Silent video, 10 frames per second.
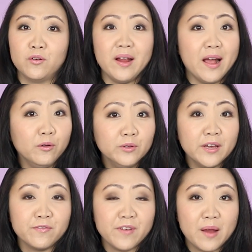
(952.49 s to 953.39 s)
or
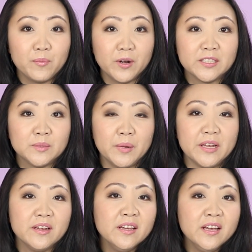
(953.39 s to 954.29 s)
outlet fabrics
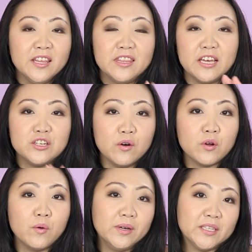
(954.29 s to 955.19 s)
but they
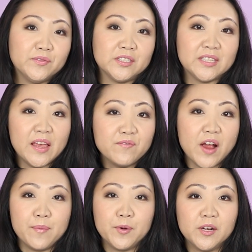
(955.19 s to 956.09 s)
don't always have the same
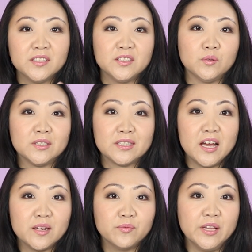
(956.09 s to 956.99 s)
fabric, so it's
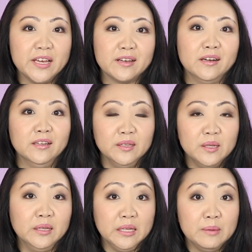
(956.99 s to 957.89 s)
kind of like a
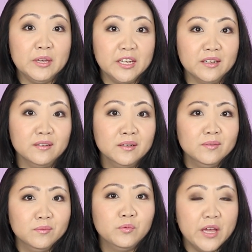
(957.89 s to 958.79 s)
limited.
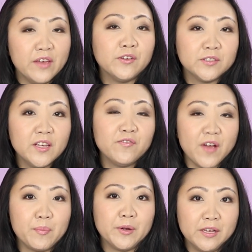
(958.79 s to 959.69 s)
If you see
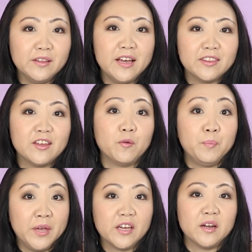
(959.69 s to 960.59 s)
fabric you like there,
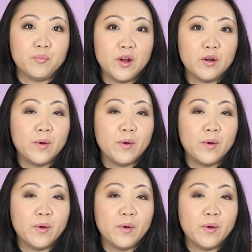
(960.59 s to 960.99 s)
pick it up right